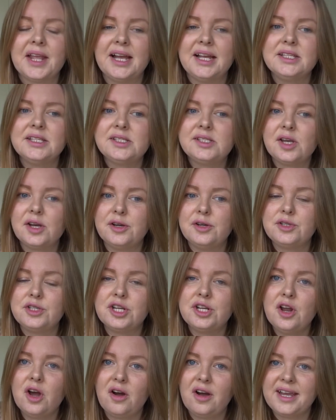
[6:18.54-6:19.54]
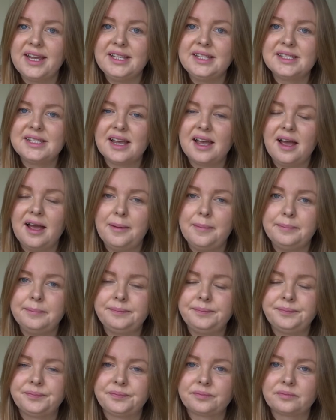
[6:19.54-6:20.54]
And so tonight,
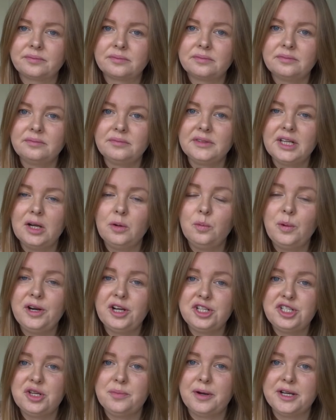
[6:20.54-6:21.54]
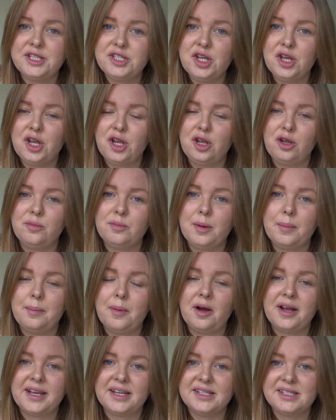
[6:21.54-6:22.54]
when I do my Zoom,
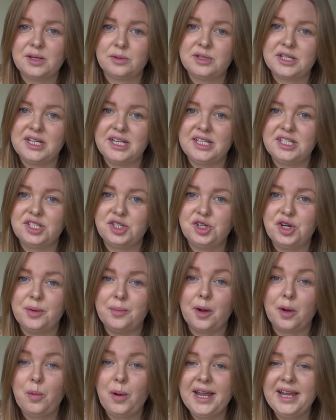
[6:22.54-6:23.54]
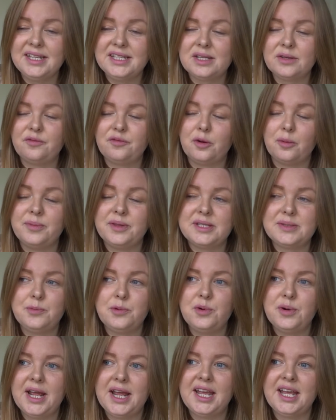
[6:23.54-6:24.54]
my consultant needs to know my weight from this
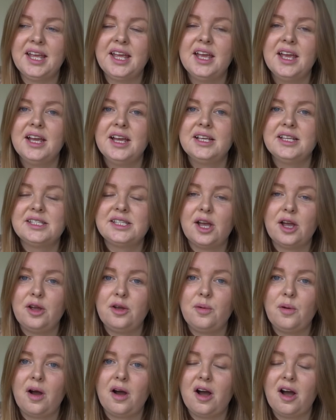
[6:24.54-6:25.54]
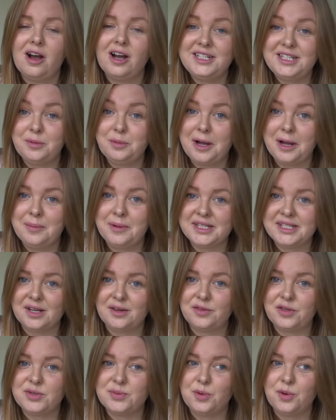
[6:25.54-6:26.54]
morning. So I did weigh
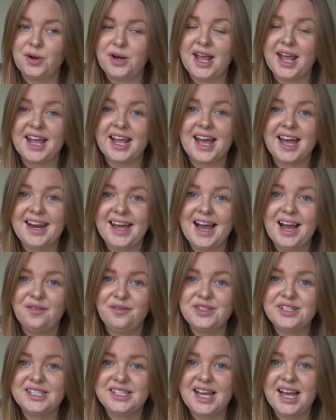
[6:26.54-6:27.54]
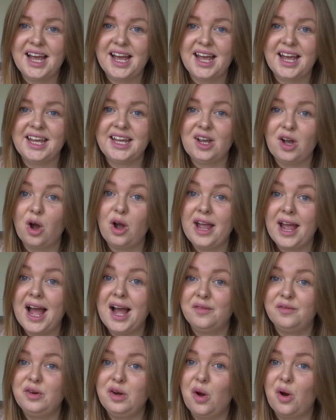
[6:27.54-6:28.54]
myself this morning and I have to say I
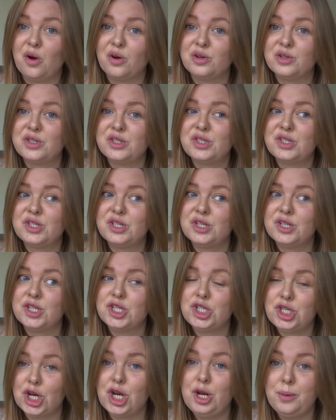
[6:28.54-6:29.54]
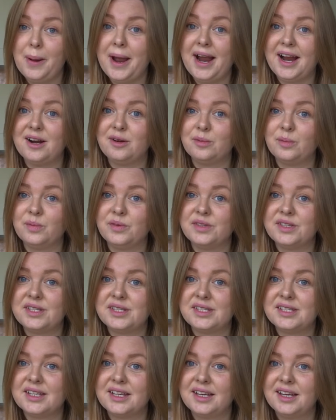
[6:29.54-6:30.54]
have lost 2
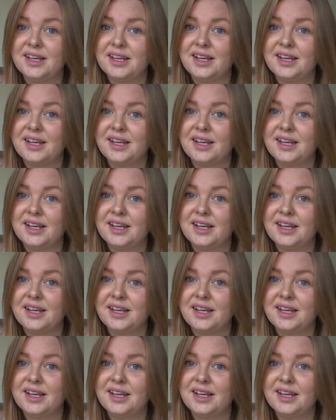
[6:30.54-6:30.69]
pounds